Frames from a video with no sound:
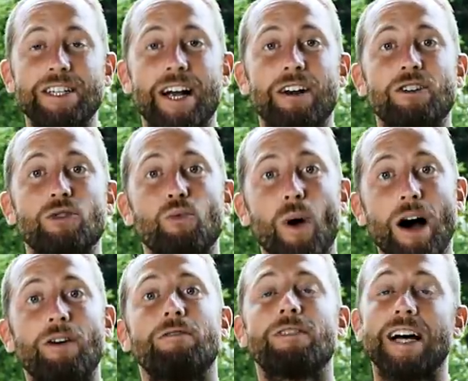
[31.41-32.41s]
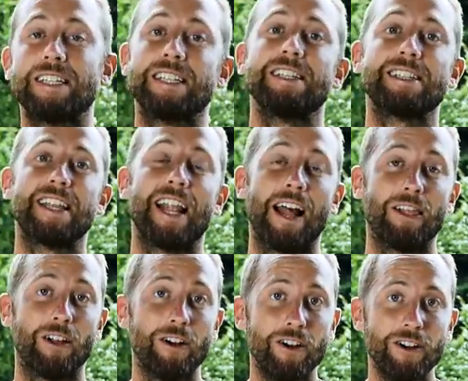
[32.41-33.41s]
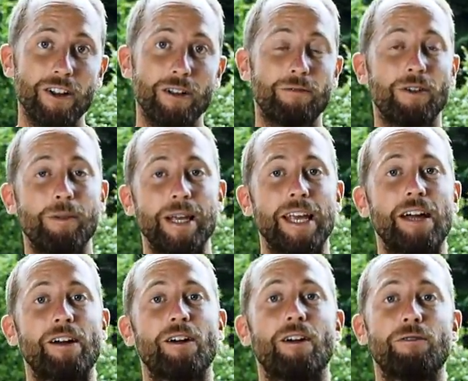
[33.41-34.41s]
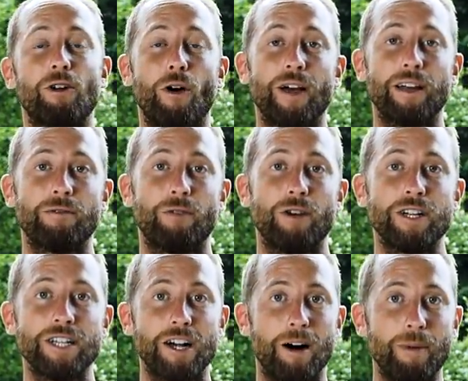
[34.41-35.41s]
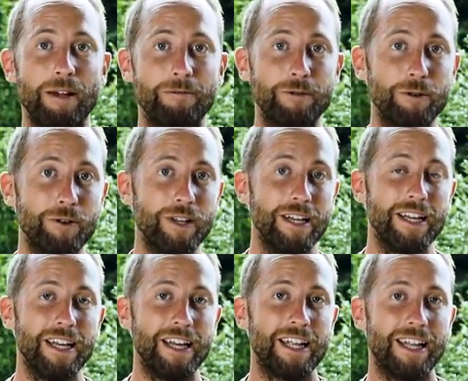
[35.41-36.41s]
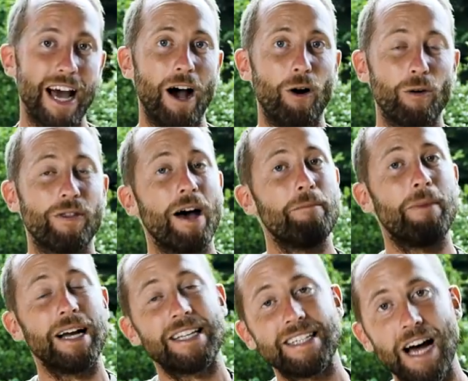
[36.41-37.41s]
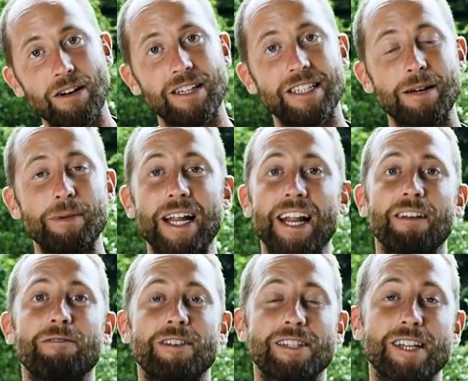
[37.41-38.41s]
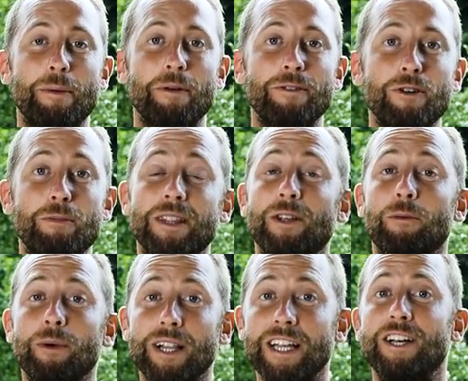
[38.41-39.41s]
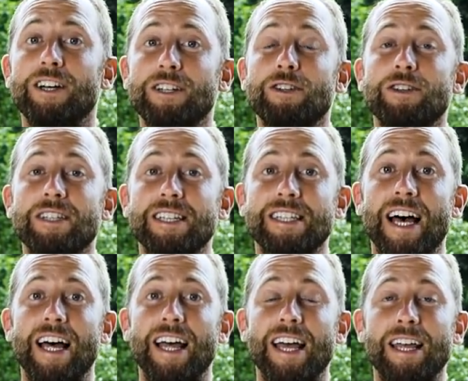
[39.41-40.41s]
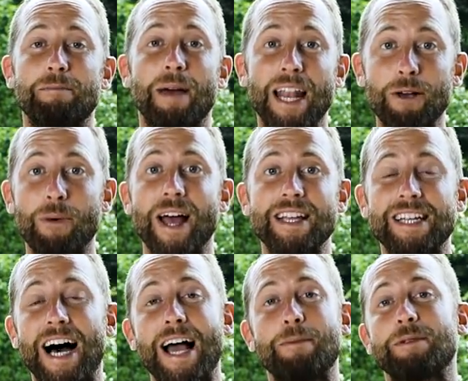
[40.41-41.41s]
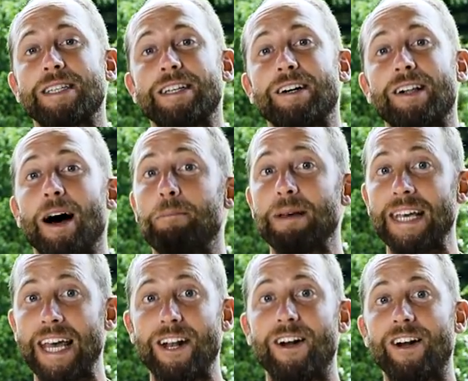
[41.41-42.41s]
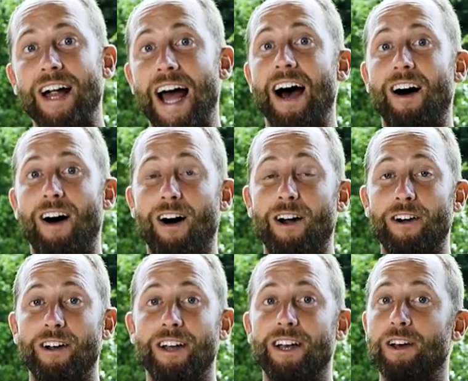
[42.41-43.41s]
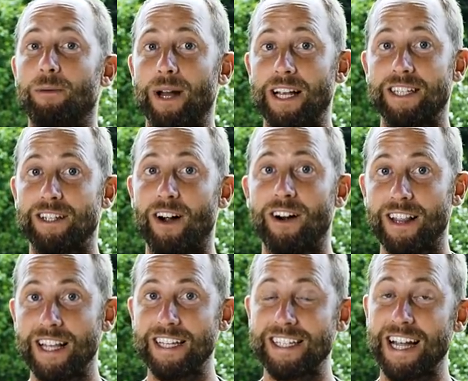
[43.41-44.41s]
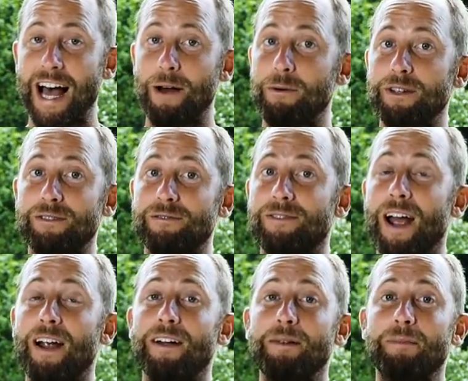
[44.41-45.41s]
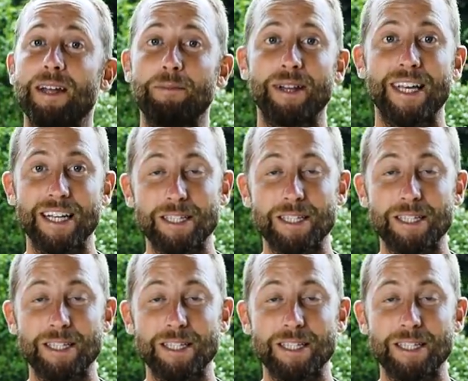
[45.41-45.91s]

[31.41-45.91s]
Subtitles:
share 12 lessons that I learned from a year of growing and foraging all my food. Now, that might sound intimidating to some of you, but the really good news is that in many ways, I am still a beginner at heart. When I started this, I was very minimally